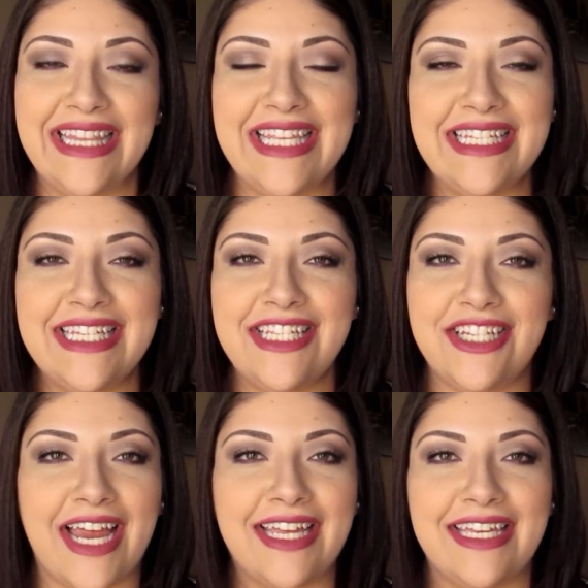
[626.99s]
Liz's,
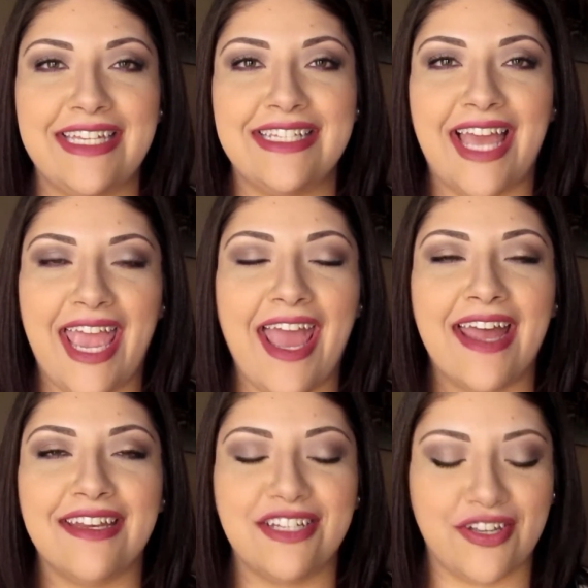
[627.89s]
Jackie's,
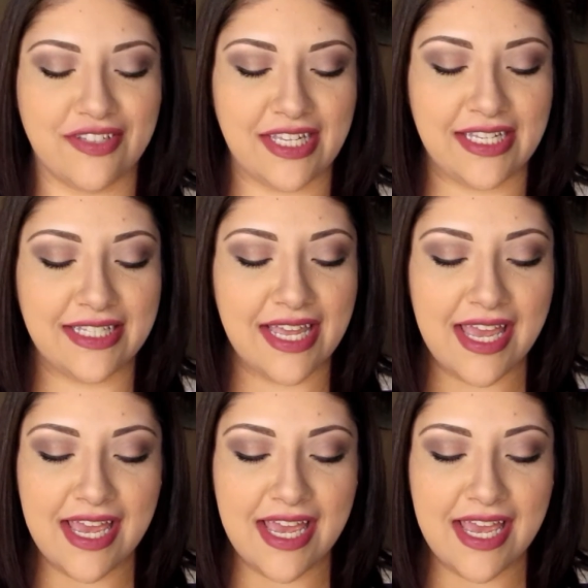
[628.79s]
and Chelsea's.